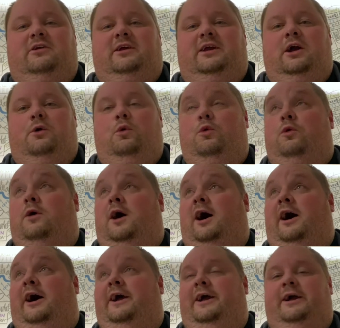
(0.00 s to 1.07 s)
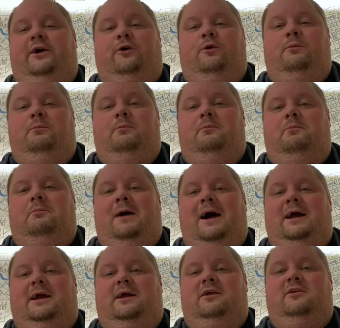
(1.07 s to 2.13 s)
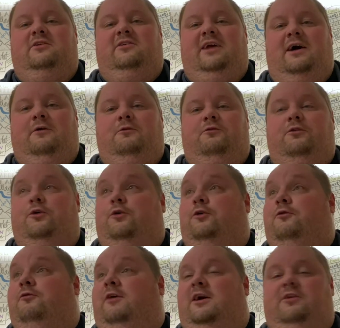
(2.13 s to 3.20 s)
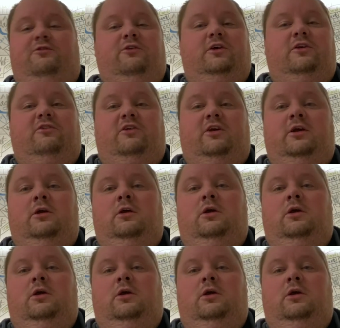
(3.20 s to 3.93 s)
Go high and come back south, or vice versa.